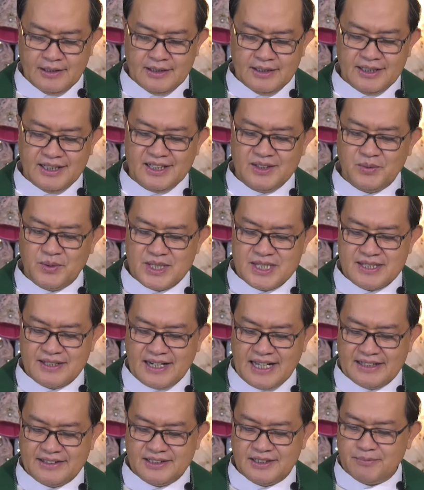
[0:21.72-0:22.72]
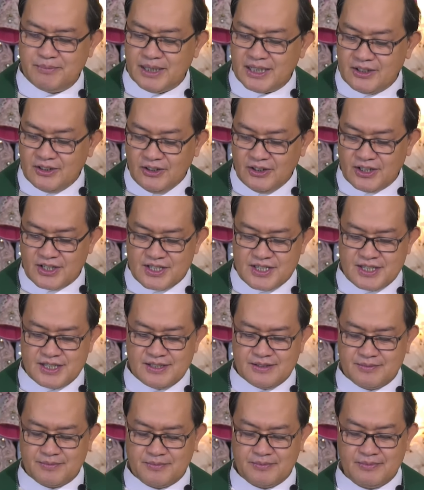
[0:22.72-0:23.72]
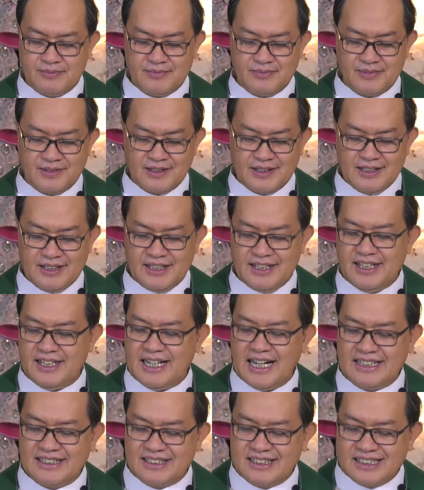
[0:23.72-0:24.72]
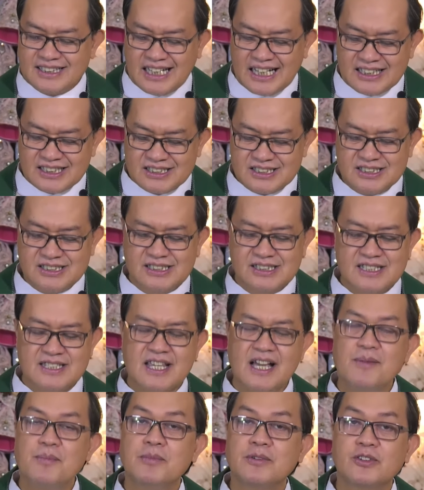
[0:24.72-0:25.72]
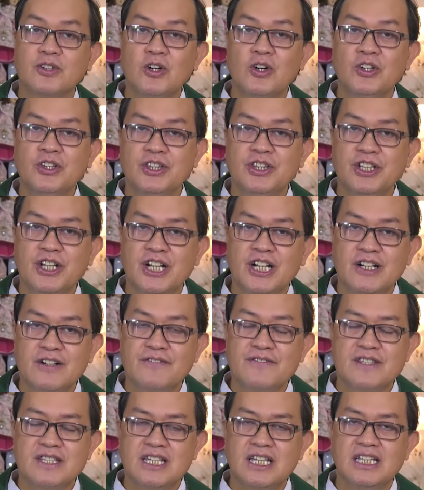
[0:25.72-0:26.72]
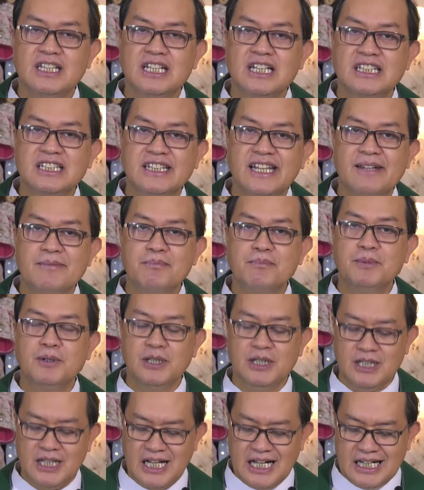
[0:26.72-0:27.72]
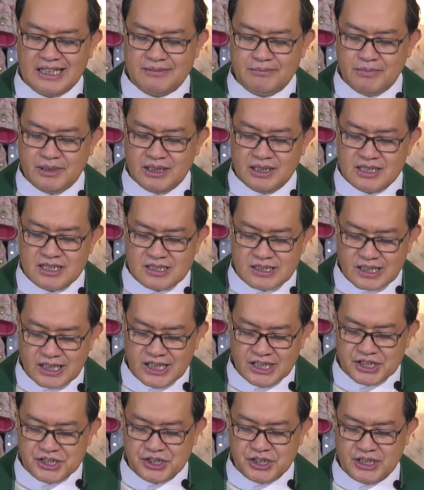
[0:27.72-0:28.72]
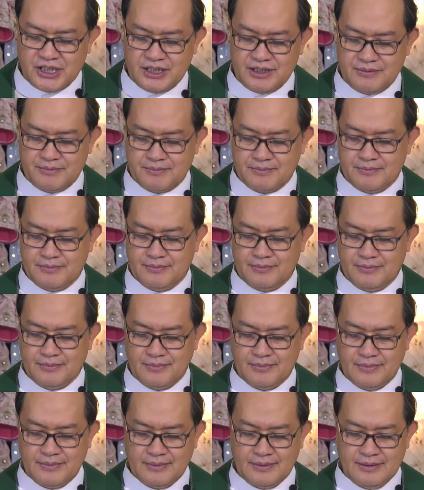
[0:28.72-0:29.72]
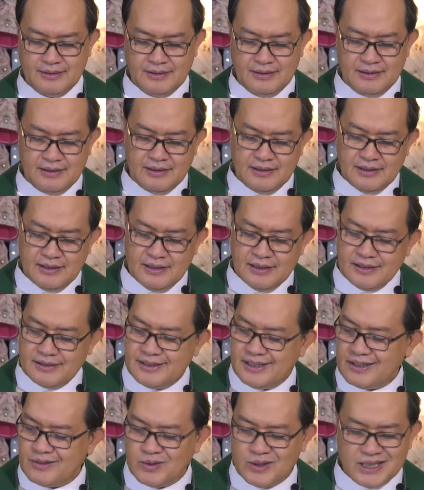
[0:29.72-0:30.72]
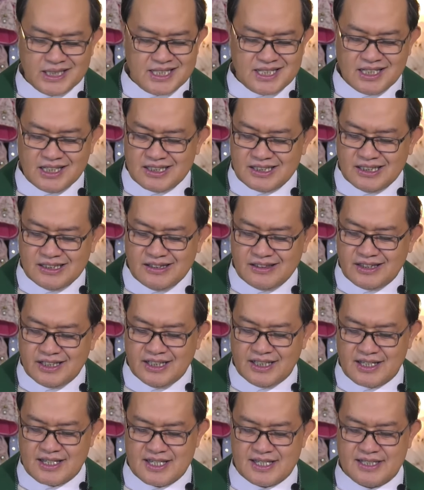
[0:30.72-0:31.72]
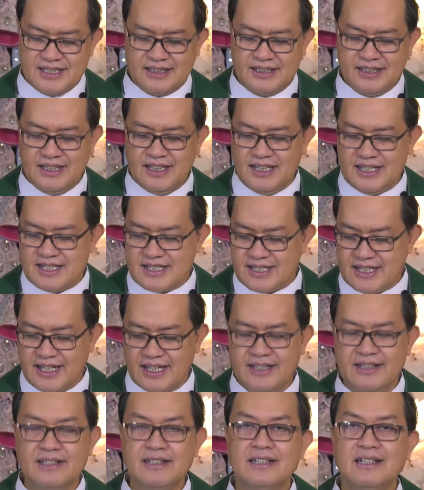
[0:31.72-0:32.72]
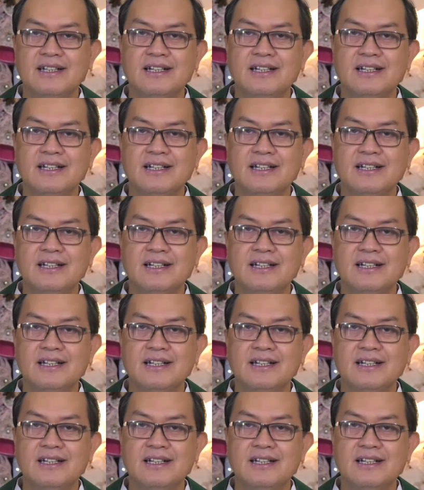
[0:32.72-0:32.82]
It was rather because he had touched some raw nerves in the temple administration. There were certain things that he said